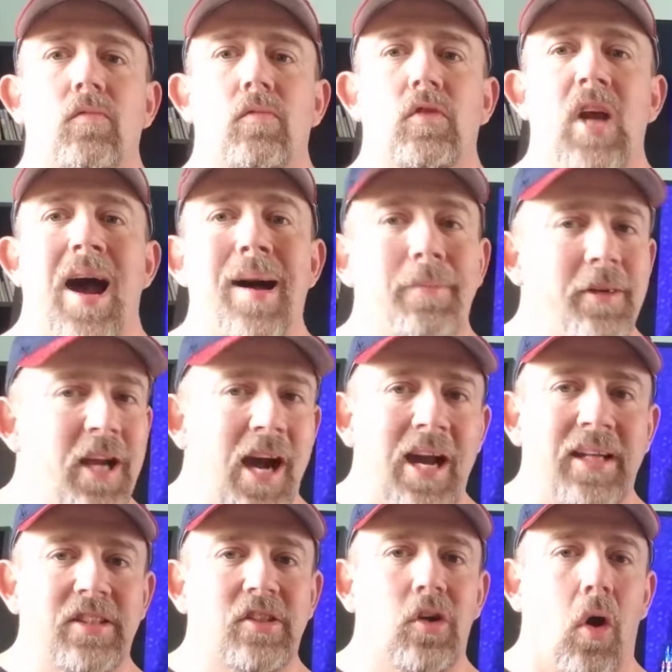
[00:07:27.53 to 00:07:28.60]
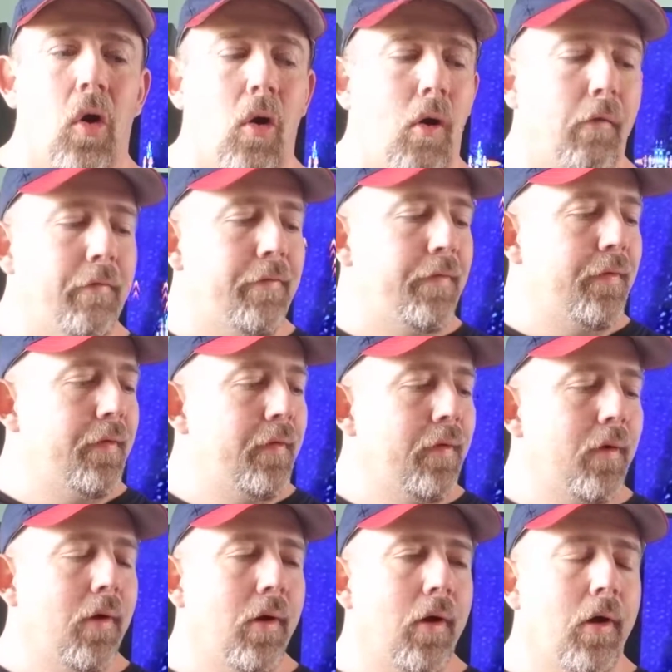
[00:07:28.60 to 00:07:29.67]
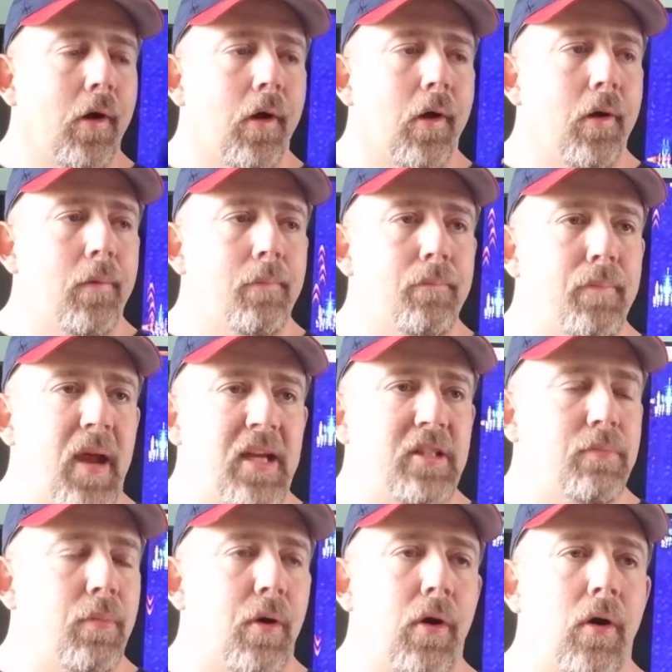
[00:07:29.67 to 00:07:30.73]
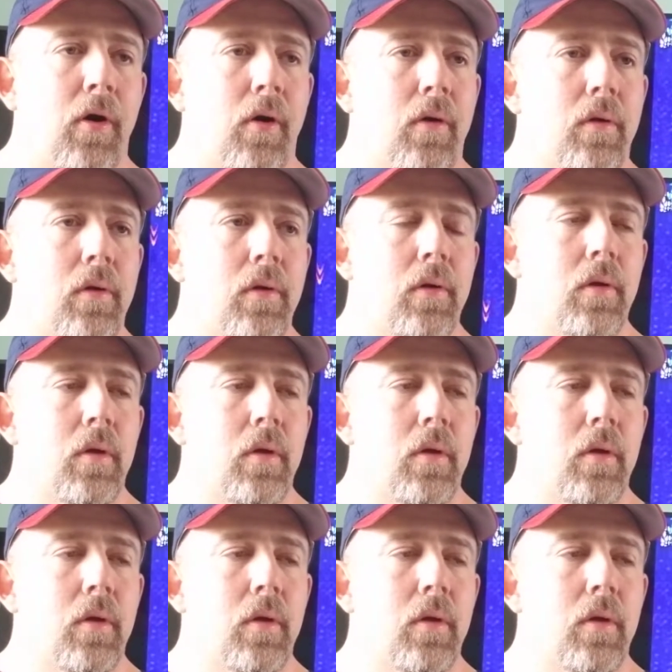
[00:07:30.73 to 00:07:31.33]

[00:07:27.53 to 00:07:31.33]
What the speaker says: Tom Kite's golf, baseball,